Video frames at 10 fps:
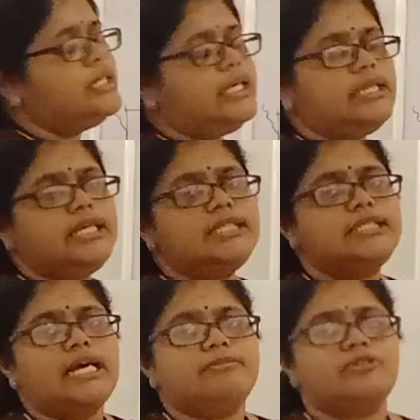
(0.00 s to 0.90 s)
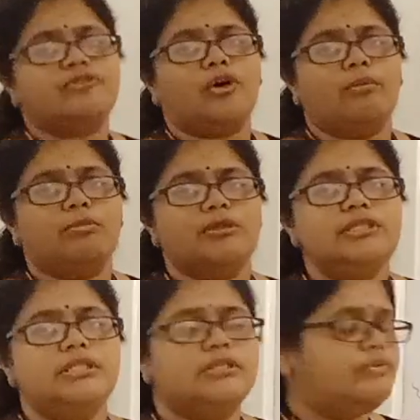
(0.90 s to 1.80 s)
In these types of
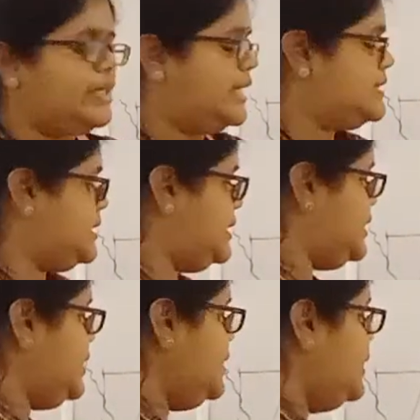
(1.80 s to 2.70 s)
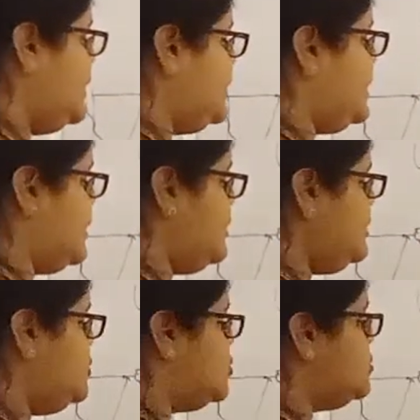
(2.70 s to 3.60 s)
compounds, we can see the
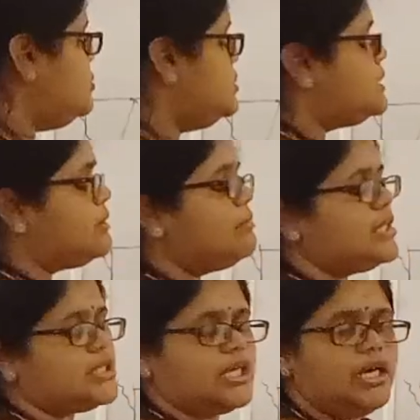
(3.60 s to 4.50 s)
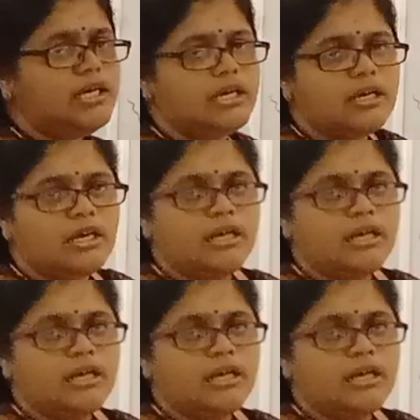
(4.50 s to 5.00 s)
N to sigma star